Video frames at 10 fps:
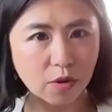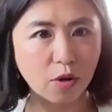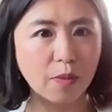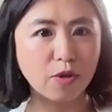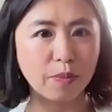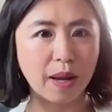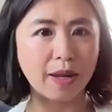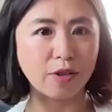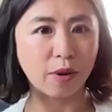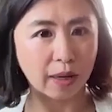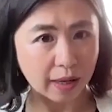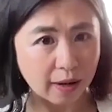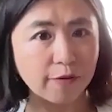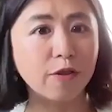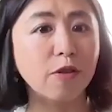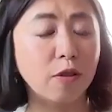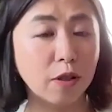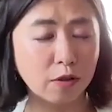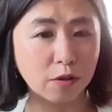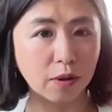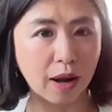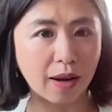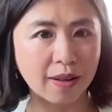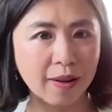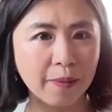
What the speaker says: so much pain, so I can't physically do that.